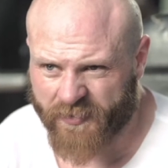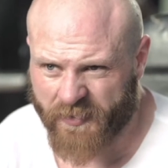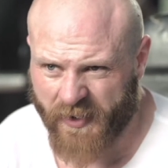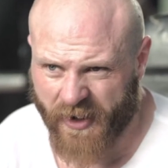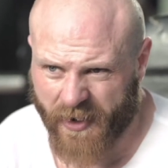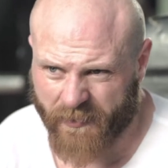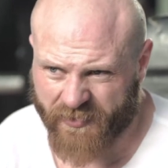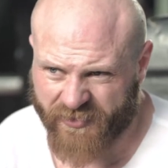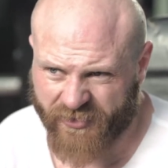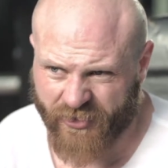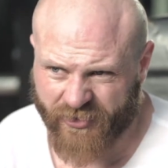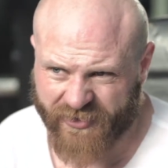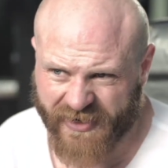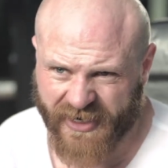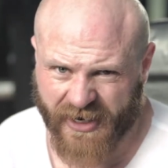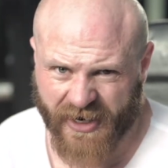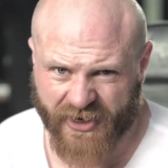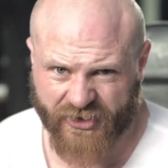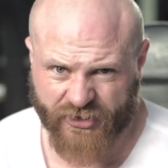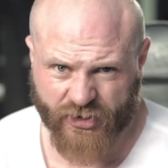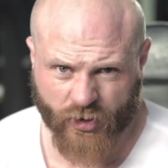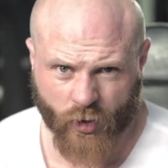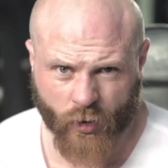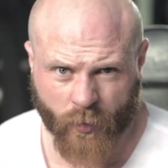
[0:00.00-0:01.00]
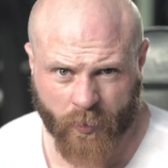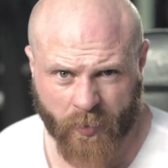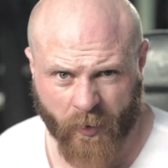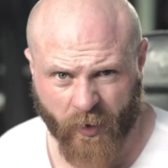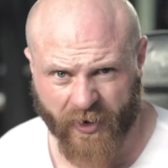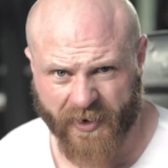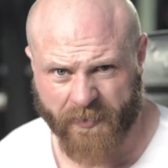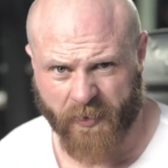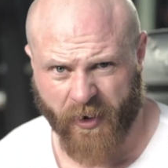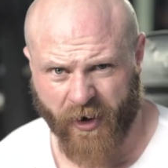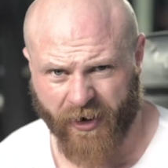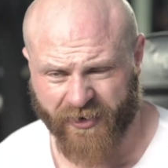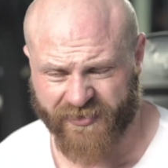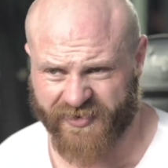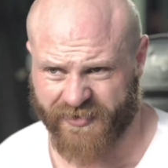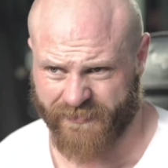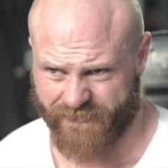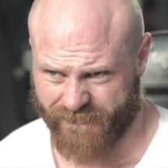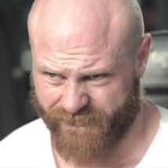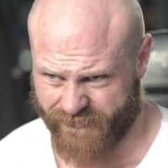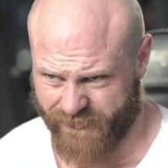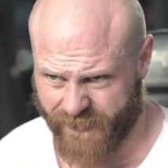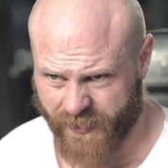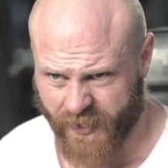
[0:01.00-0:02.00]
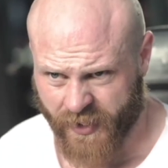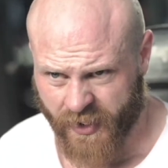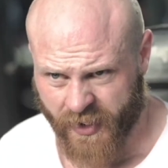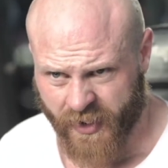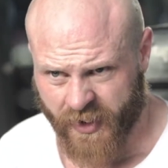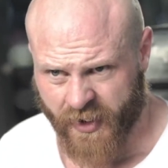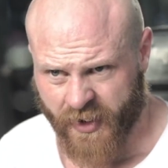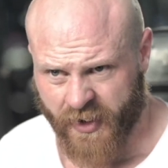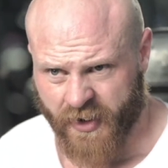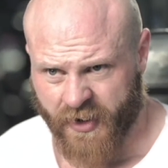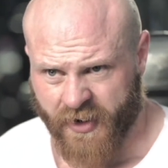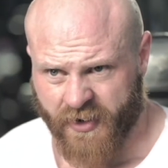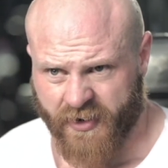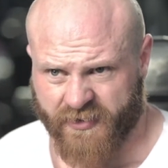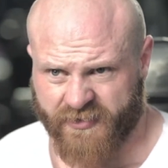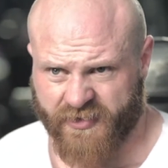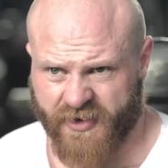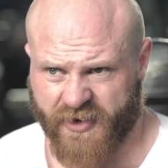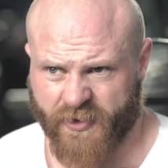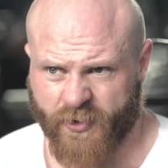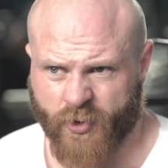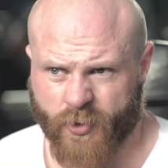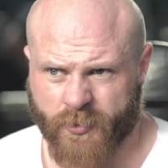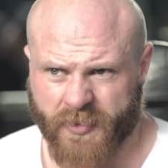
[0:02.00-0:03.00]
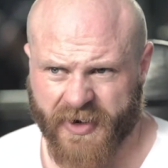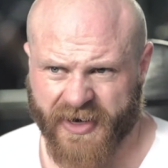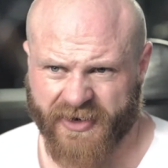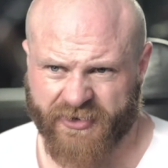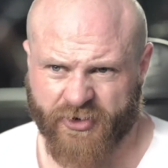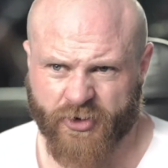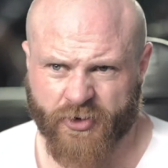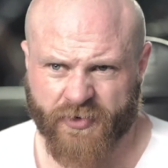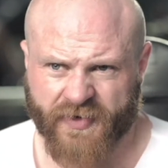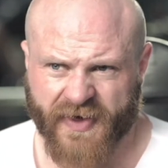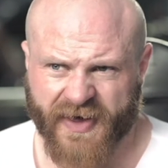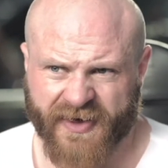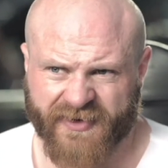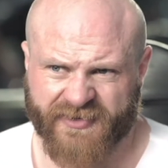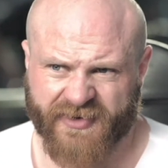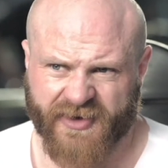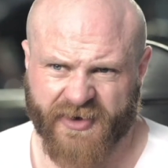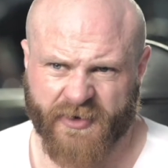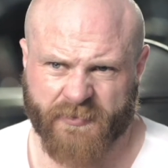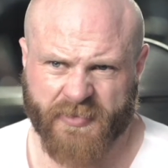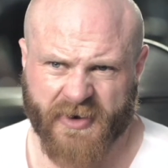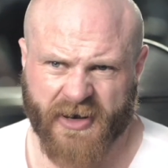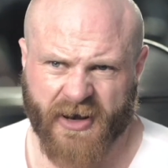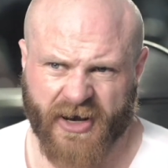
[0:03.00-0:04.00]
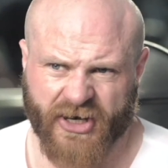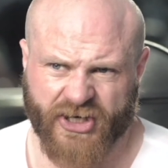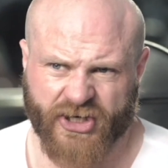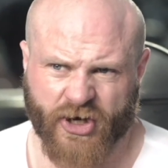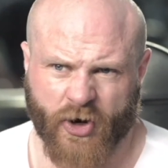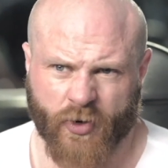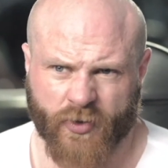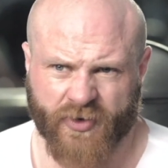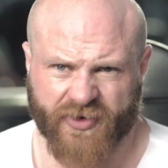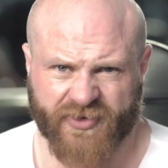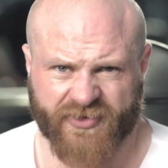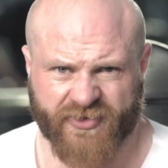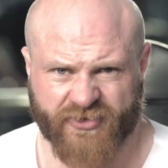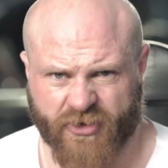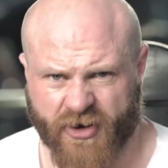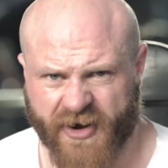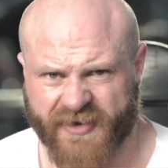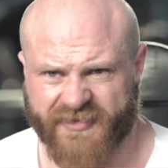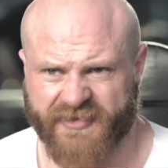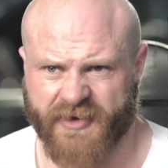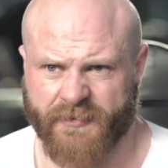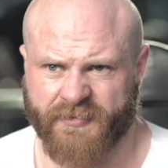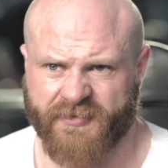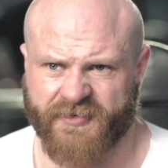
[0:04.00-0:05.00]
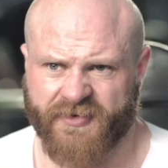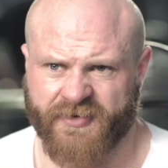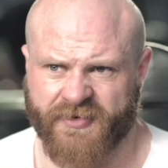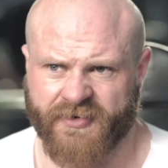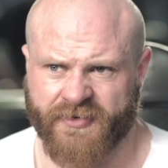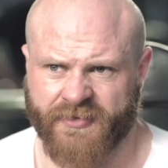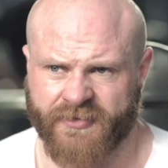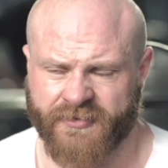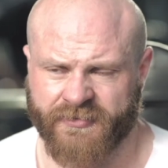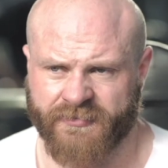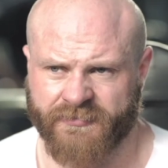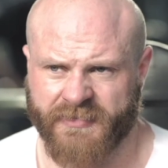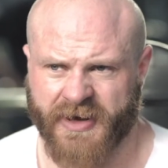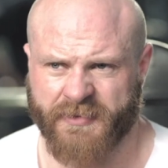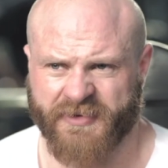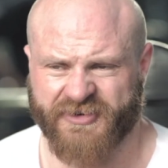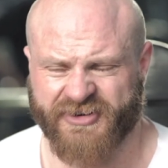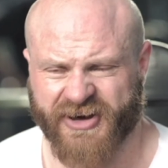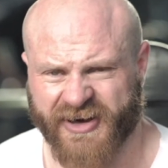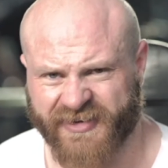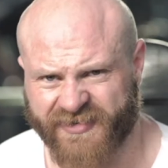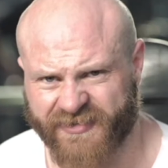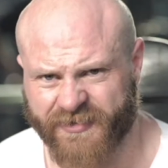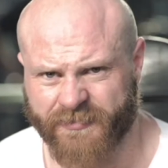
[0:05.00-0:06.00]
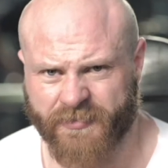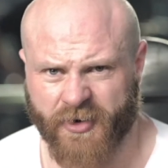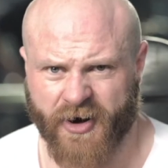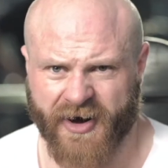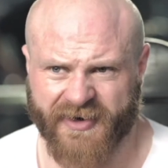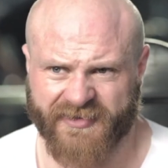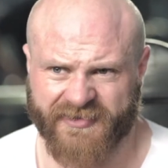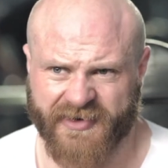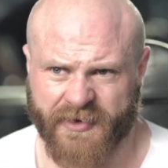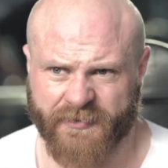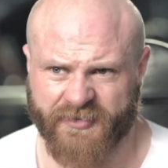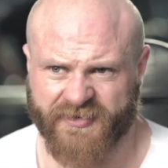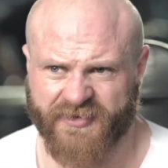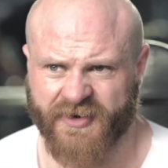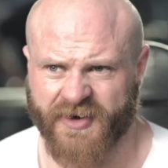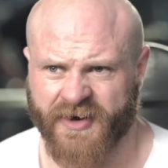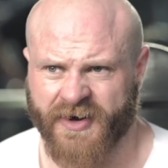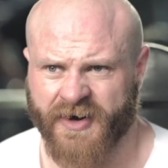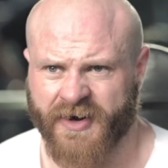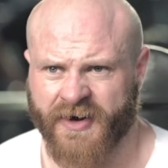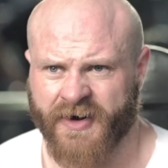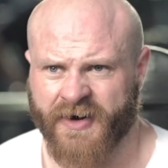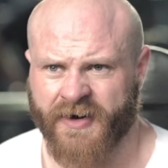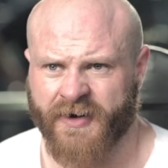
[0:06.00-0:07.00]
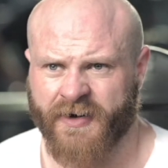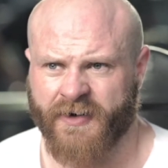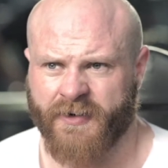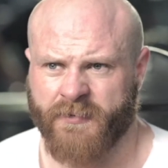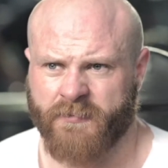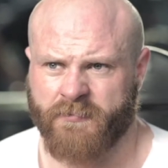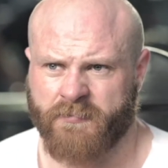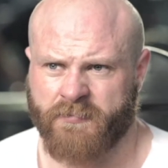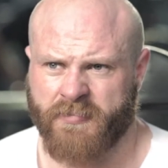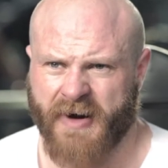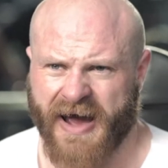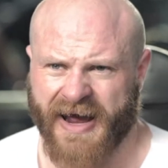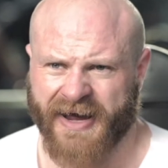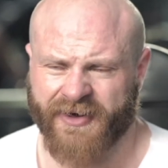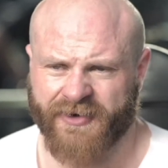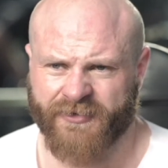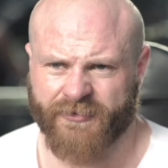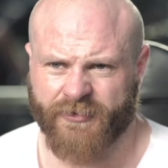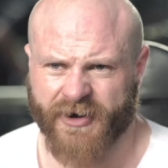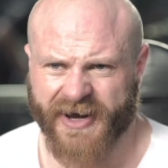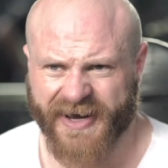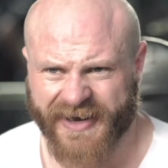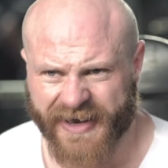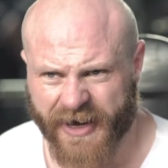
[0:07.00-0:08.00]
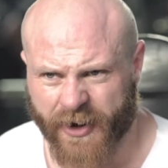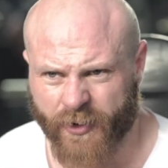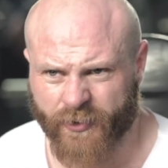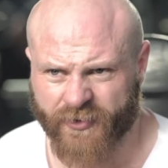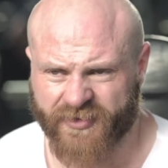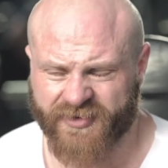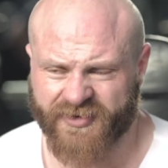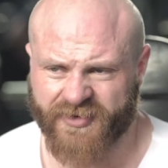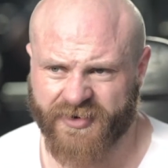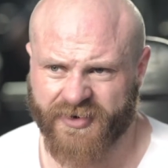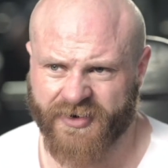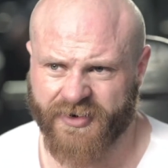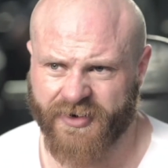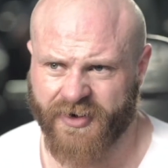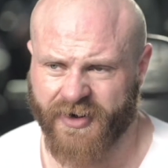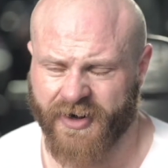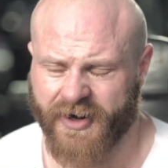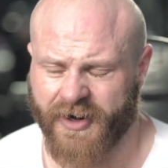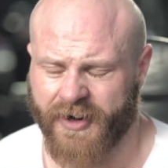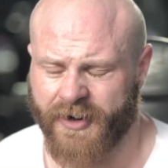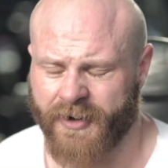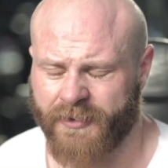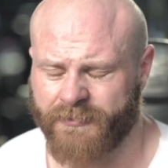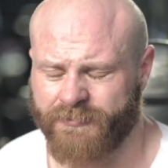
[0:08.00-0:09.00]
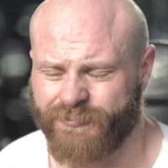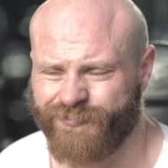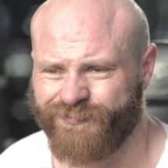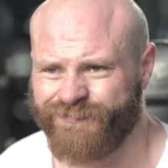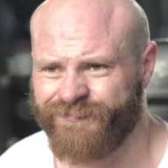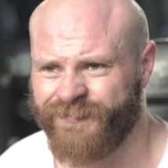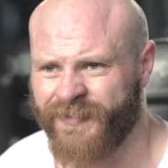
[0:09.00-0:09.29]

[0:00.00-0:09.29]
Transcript: split is usually like dual body parts. So they're normally two things. So it'd be like shoulders and triceps, maybe chest and biceps, back and rear delts, um,